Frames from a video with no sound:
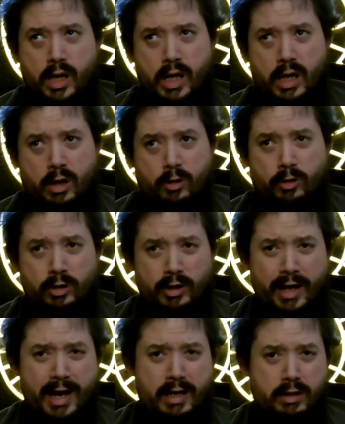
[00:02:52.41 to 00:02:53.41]
uh,
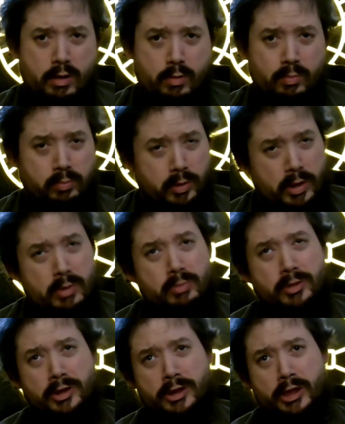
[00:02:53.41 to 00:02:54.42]
Orlando
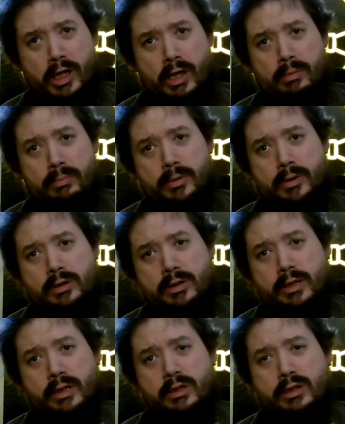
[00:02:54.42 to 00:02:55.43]
Bloom's job
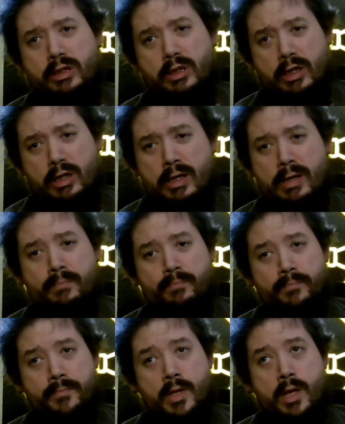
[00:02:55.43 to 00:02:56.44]
is concerned,
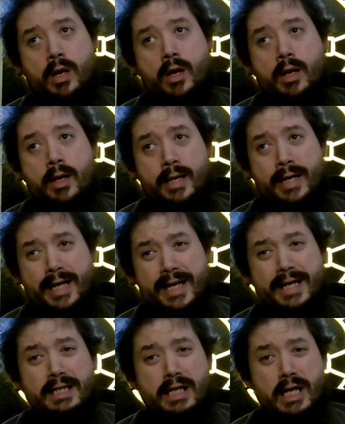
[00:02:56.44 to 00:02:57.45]

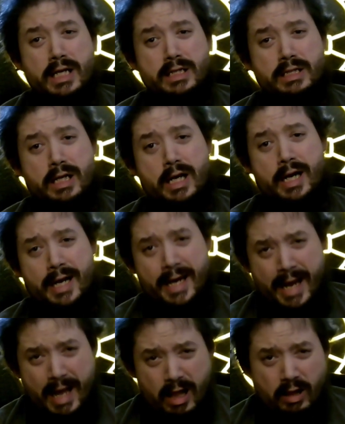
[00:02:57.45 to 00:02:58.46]
he does a
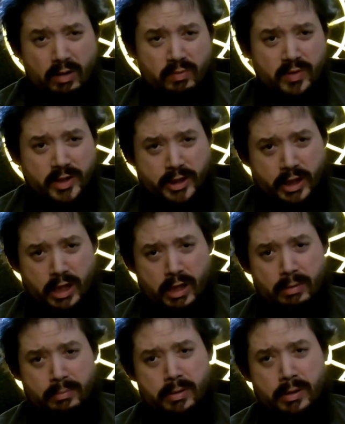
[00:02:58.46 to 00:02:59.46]
hell of a
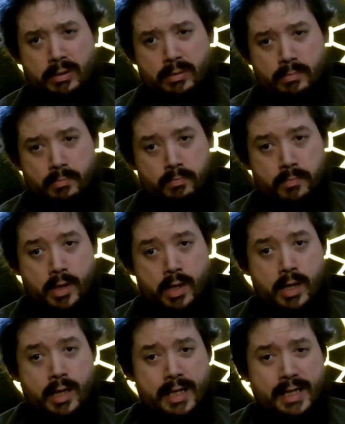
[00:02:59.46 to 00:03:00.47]
job.
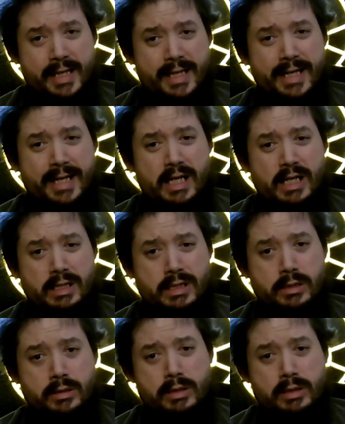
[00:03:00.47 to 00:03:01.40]
He is,